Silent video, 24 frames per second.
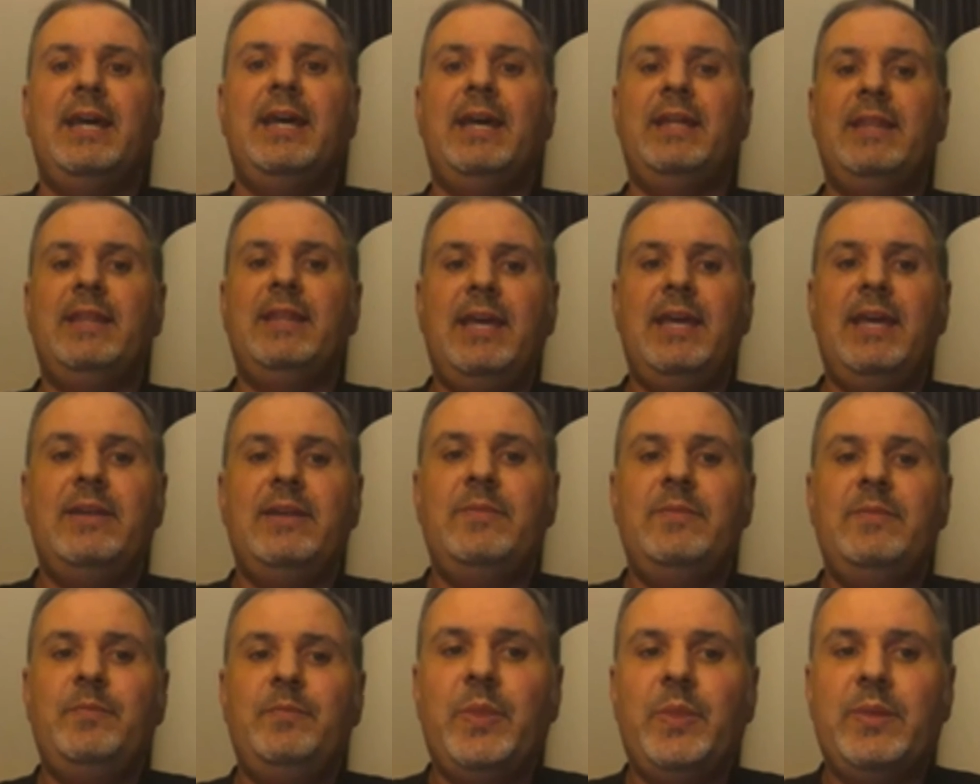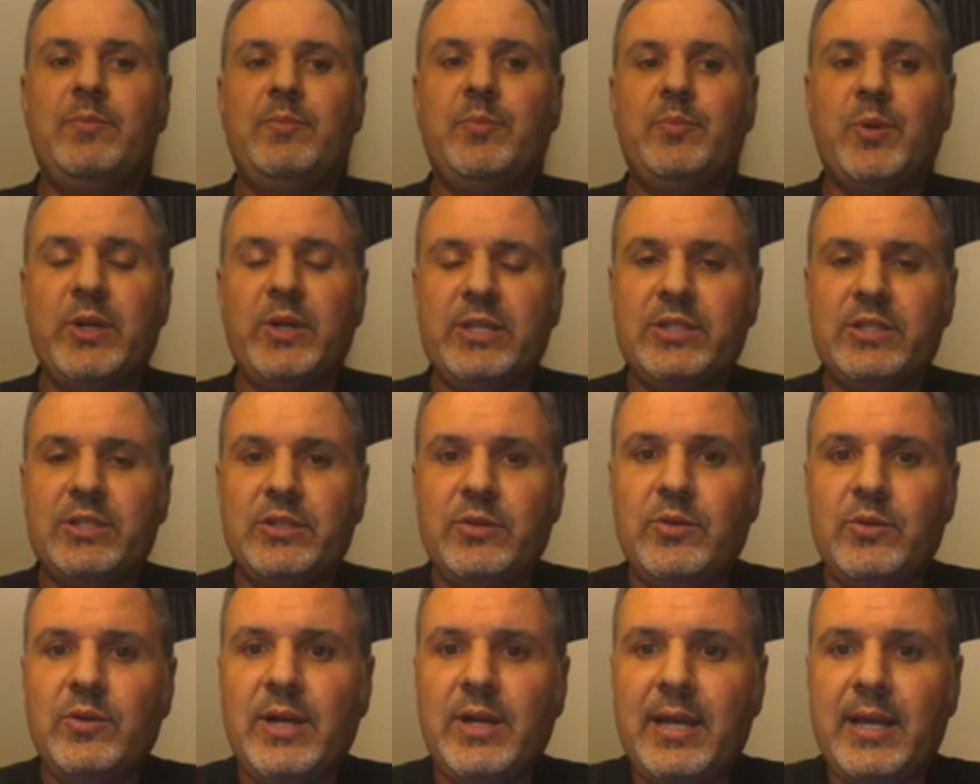And then pretty
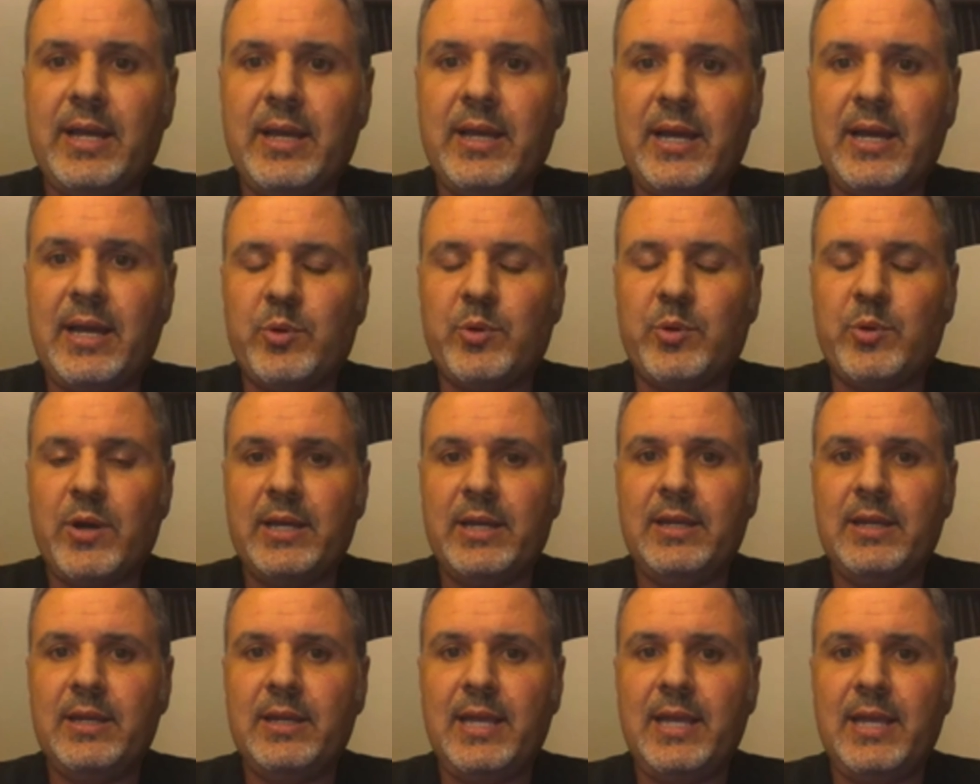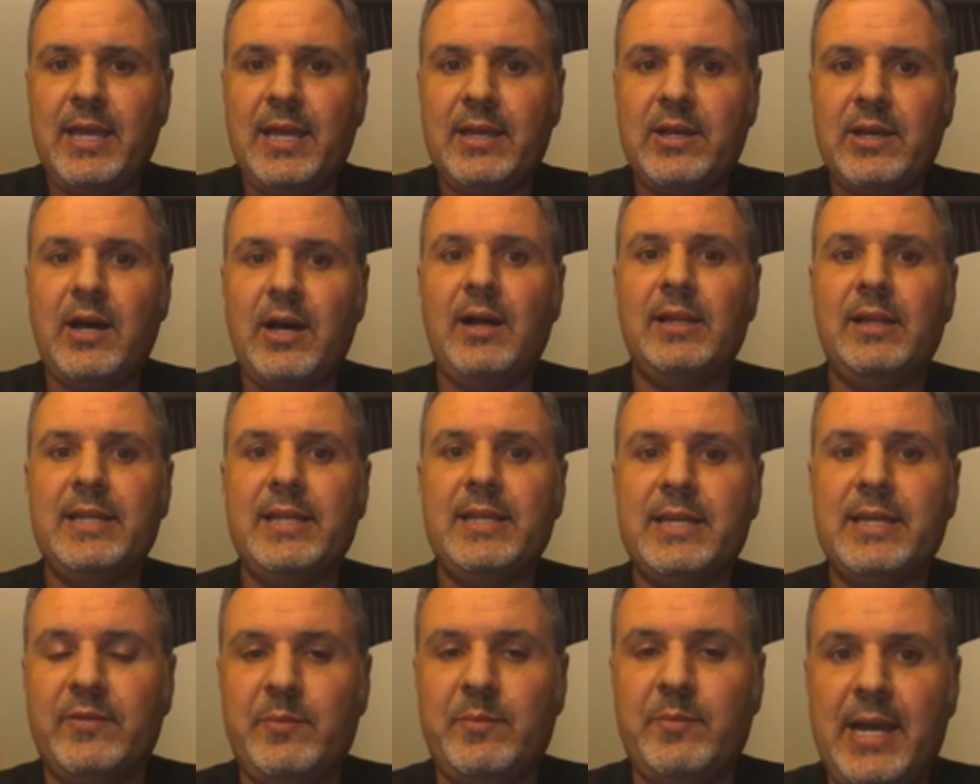soon, I, I brought in a
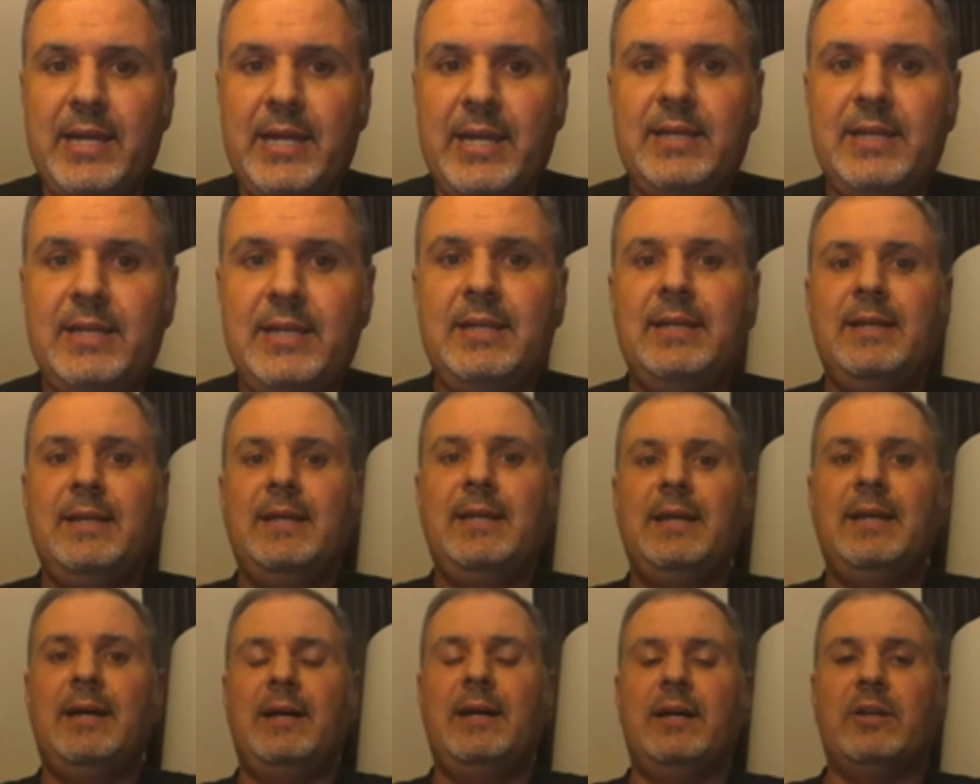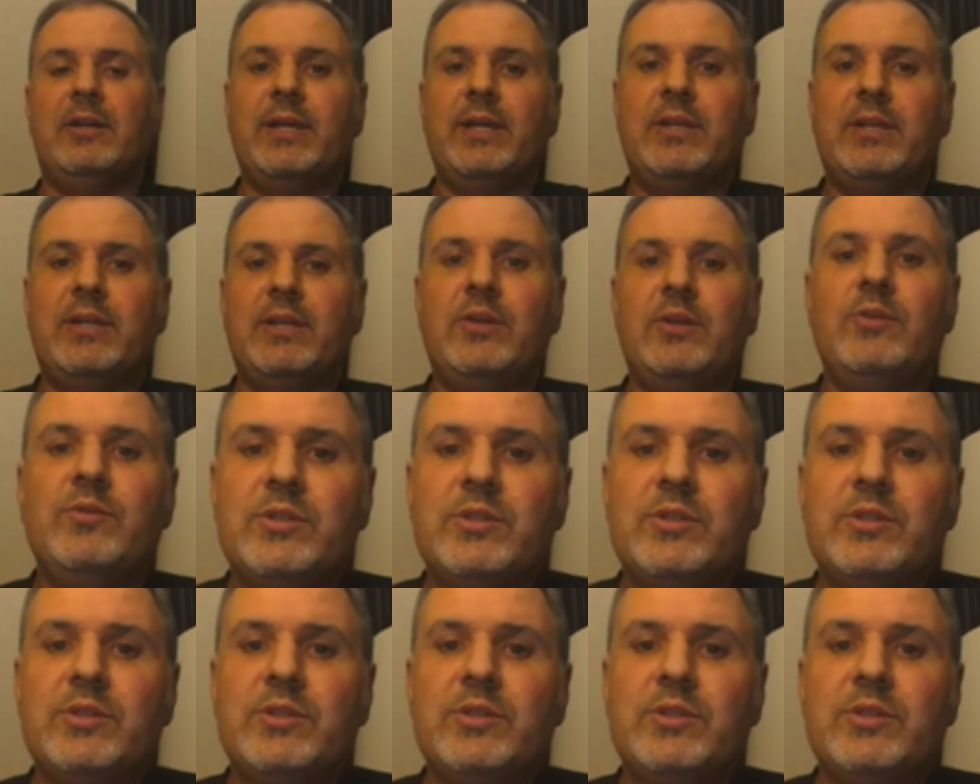colleague of mine, uh, Greg